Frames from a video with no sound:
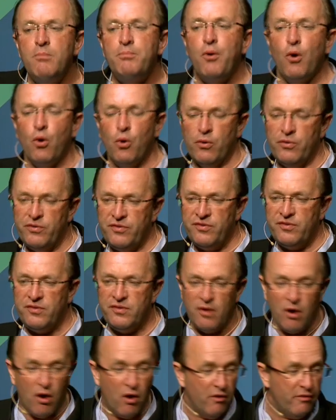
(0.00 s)

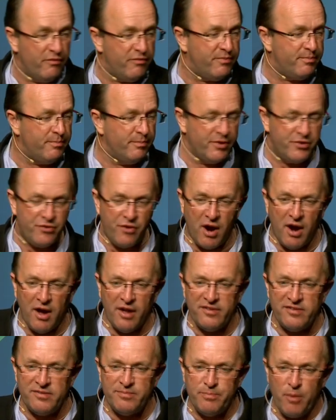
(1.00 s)
ports of
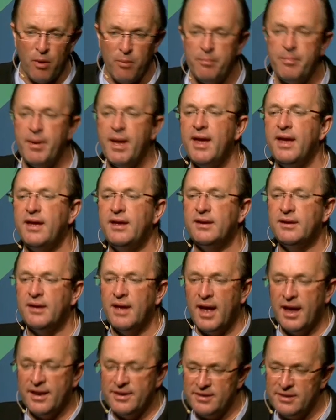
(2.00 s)
Madras, Bombay,
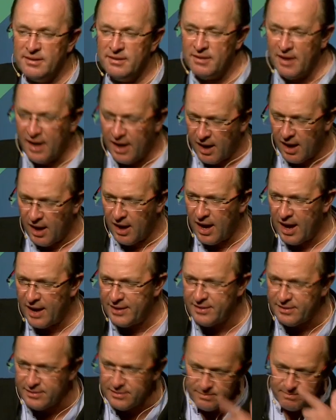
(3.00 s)
and, uh,
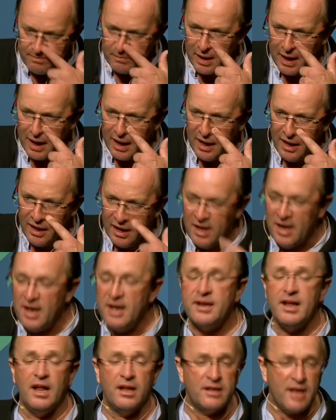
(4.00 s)
and uh,
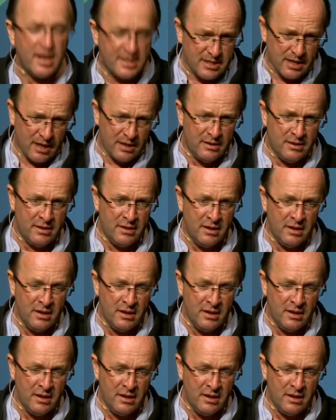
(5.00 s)
Calcutta.